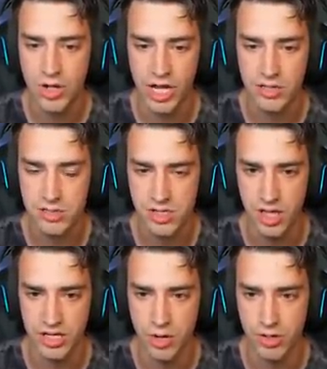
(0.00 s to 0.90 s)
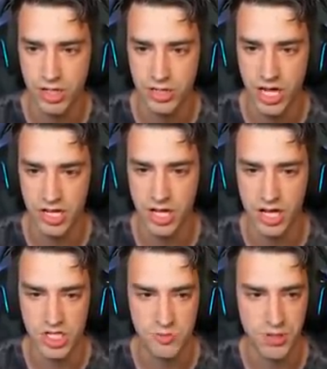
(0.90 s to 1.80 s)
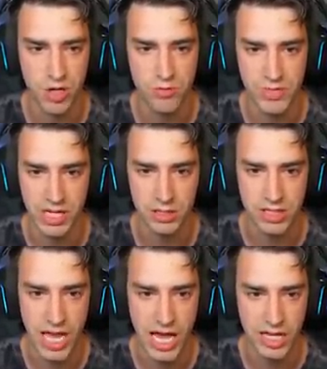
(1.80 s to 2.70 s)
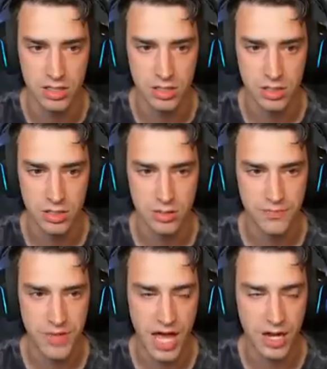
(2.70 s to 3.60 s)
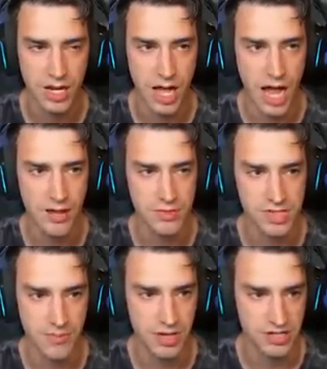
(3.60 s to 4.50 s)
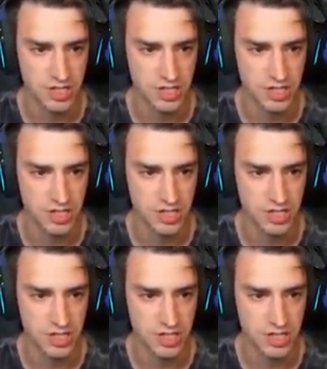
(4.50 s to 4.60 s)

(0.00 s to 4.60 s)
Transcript: Okay, so like no one can explode me. Got it. I was not paying